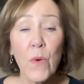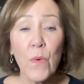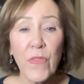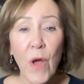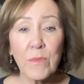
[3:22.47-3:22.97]

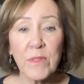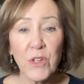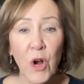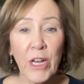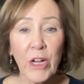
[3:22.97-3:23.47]
With homes
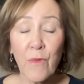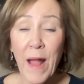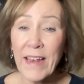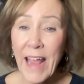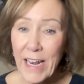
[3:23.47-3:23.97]
starting
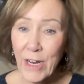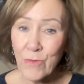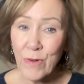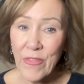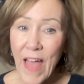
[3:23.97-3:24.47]
around
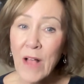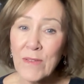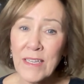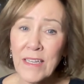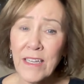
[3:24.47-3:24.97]

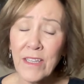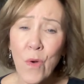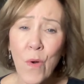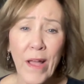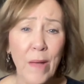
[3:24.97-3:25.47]
$800,000 and
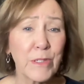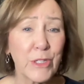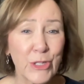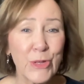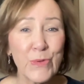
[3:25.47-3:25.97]
going up to
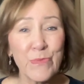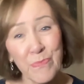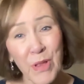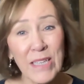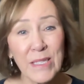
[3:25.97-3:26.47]

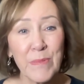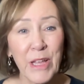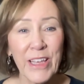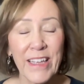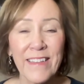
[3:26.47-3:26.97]
$2+
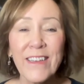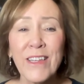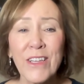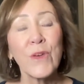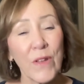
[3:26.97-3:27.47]
million,
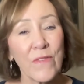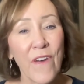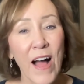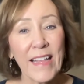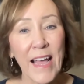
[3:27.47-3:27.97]
you can
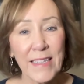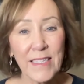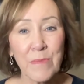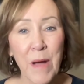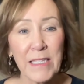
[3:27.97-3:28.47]
find
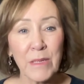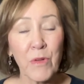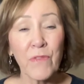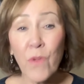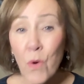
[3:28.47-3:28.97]

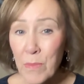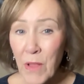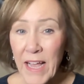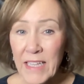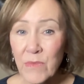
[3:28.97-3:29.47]
customizable floor
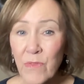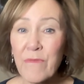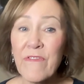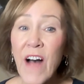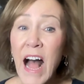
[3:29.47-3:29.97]
plans from
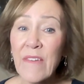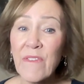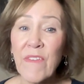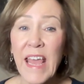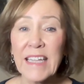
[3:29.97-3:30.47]
5
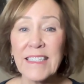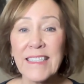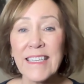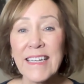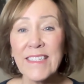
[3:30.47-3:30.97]
of Kansas
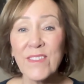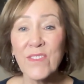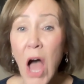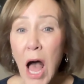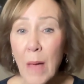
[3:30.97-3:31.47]
City's
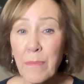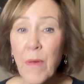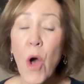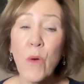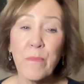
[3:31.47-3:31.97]
top
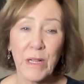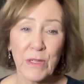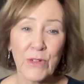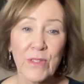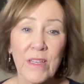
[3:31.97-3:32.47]
home
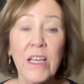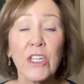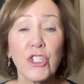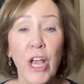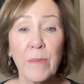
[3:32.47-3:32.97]
builders:
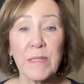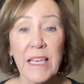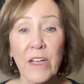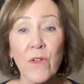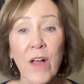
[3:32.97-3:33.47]
James
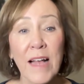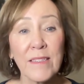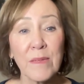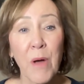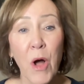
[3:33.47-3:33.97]
Engel
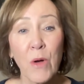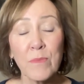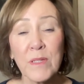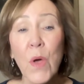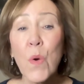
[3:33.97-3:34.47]
Custom
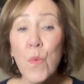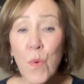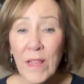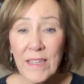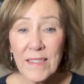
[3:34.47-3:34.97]
Homes,
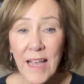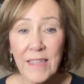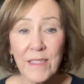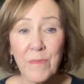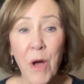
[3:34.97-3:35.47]
Willis
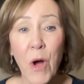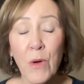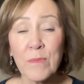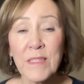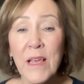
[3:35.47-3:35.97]
Custom
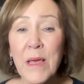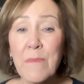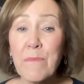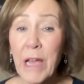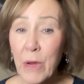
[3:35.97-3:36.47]
Homes,
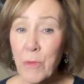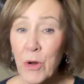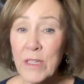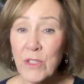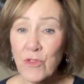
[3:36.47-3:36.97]
Bickamer
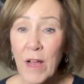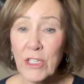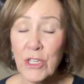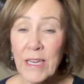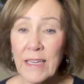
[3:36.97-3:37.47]

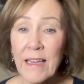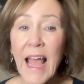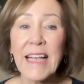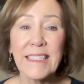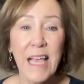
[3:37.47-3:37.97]
Construction,
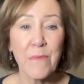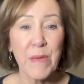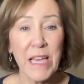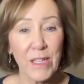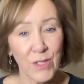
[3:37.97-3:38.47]

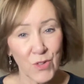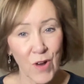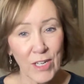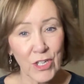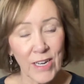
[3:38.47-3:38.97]
SAB
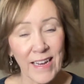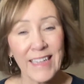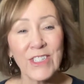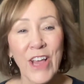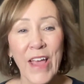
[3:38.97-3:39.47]
Construction,
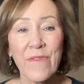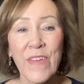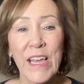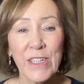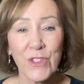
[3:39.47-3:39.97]
and
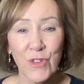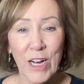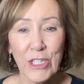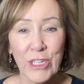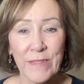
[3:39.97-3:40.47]
JFE
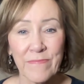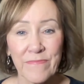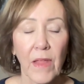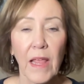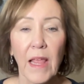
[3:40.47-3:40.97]
Construction.
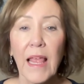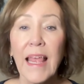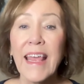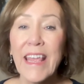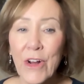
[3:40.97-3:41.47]

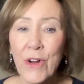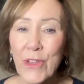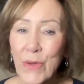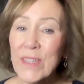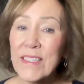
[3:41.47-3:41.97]
Here,
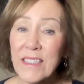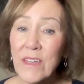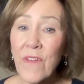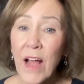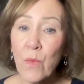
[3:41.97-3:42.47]
you can still
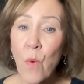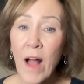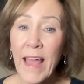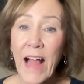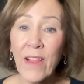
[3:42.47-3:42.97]
find
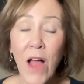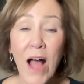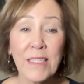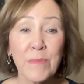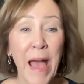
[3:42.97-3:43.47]
walkout
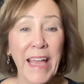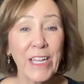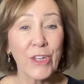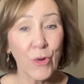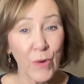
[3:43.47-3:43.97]
lots
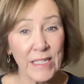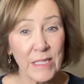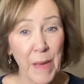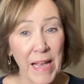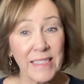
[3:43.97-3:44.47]
backing to green
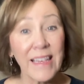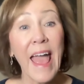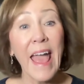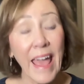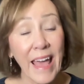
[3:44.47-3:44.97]
space
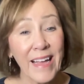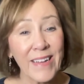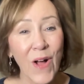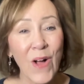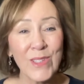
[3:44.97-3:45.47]

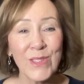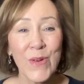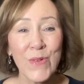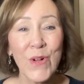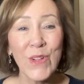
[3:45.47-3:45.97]
and
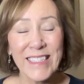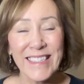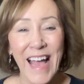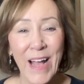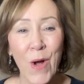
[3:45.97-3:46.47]
also
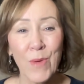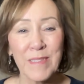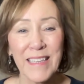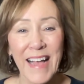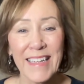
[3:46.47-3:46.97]
cul-de-sac home
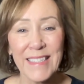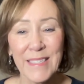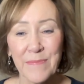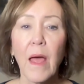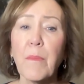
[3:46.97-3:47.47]

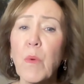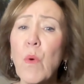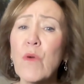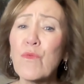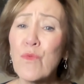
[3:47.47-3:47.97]
sites. But
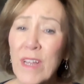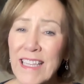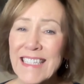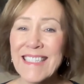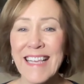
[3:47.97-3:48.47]
what
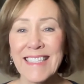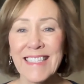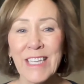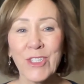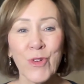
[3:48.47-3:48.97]
really sets
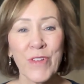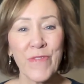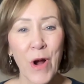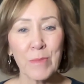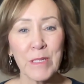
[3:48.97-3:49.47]
Century
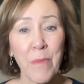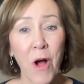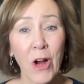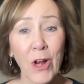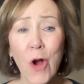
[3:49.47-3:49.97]
Farms
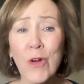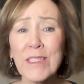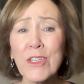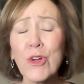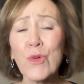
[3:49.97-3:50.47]
apart are
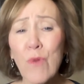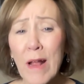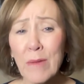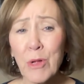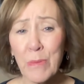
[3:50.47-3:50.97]
its
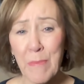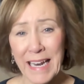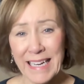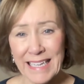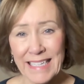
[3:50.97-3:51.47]
incredible
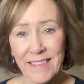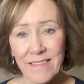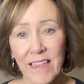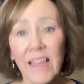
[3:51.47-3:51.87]
amenities.